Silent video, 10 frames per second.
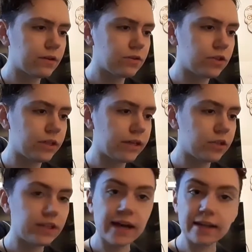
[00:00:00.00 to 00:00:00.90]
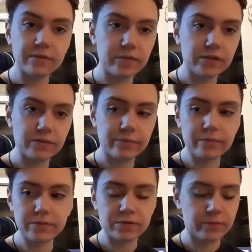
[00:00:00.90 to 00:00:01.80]
she she handed me some,
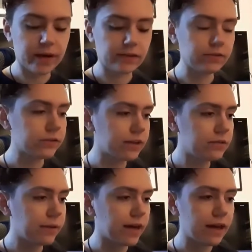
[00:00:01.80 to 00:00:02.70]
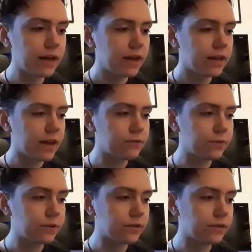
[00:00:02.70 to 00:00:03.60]
some petals, I swear.
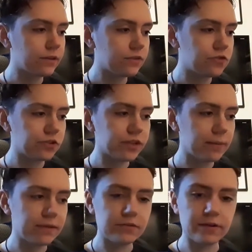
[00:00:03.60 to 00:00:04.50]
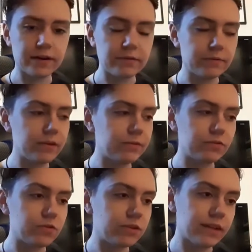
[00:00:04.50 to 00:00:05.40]
Everyone just kept interacting with me,
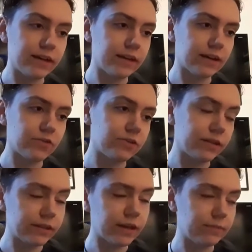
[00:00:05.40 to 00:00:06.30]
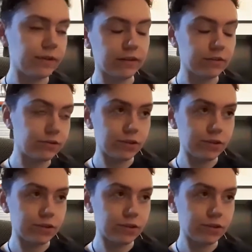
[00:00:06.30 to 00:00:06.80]
which was sick, actually. I kept getting